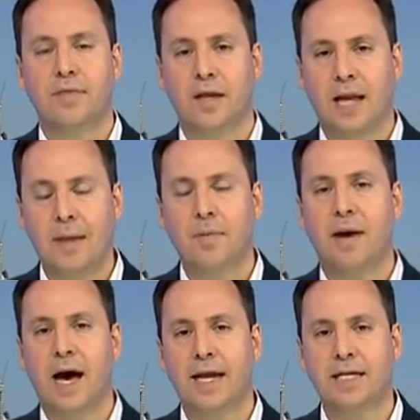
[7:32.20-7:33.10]
the Labor
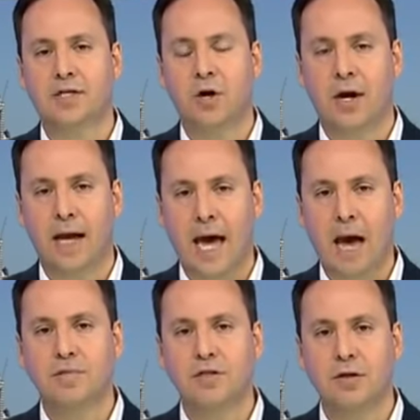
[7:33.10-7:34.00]
Party has gone
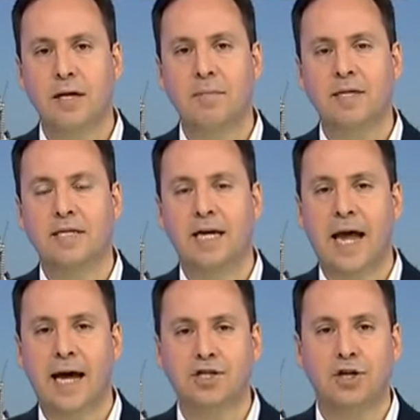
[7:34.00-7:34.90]
absolutely missing in
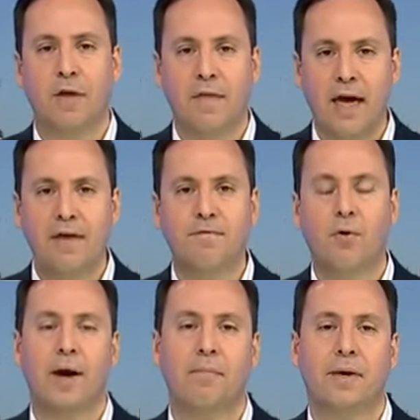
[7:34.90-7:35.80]
action on their
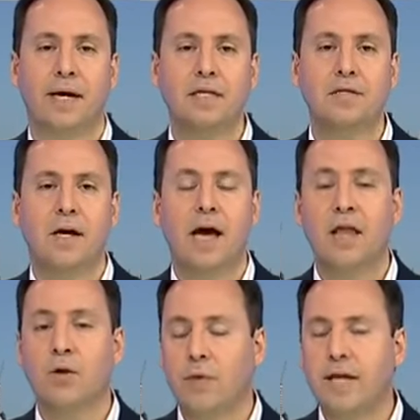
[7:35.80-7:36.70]
4 MPs.
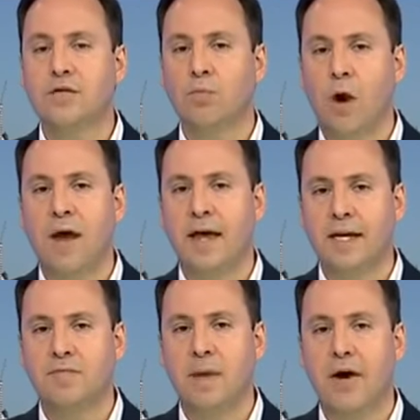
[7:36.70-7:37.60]
And the reason why that
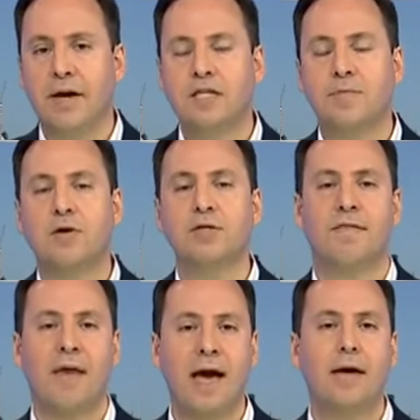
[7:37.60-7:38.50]
is, Barrie, is because
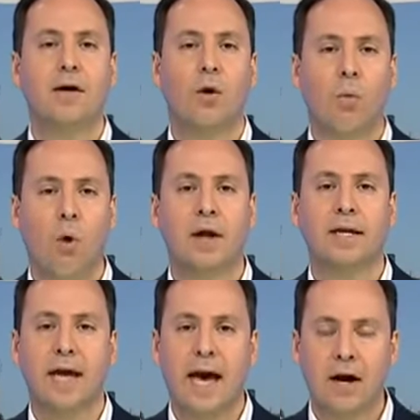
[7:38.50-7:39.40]
they
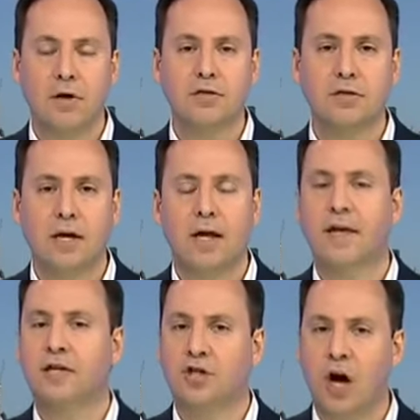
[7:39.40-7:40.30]
want chaos.
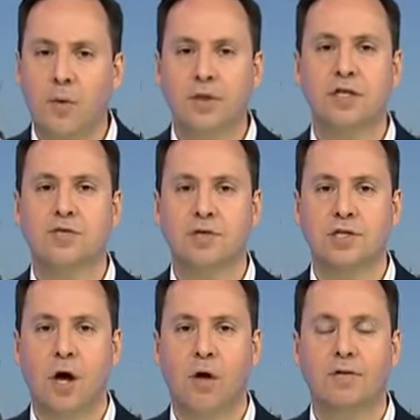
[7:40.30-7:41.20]
They don't want this
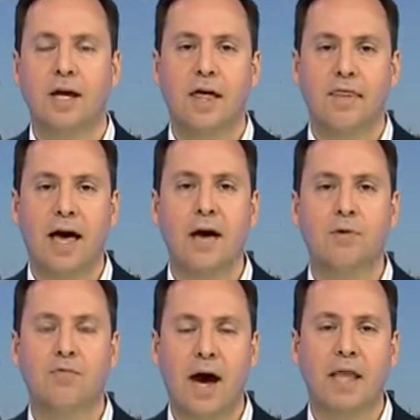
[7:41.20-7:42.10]
resolved. They
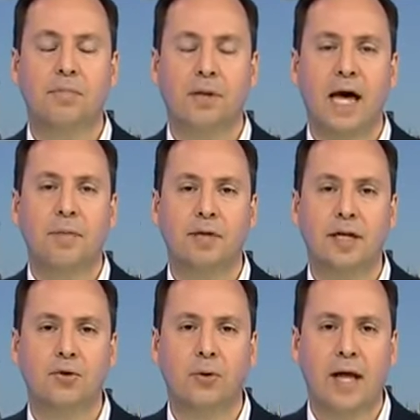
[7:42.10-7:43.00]
would rather play
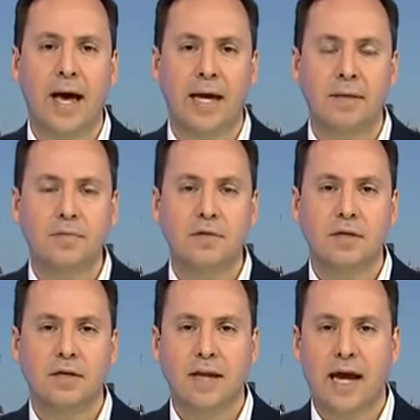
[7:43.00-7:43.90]
political games
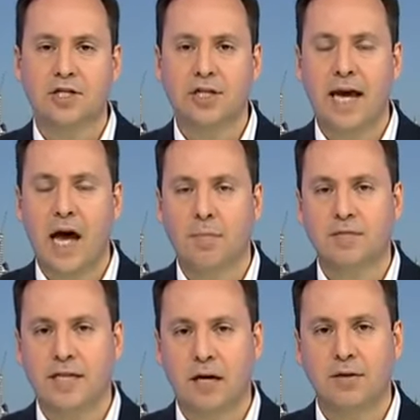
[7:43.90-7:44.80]
than actually help
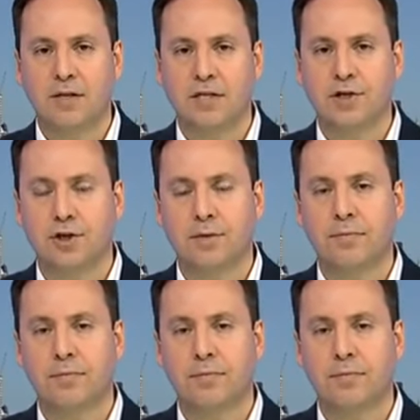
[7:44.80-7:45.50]
settle this issue.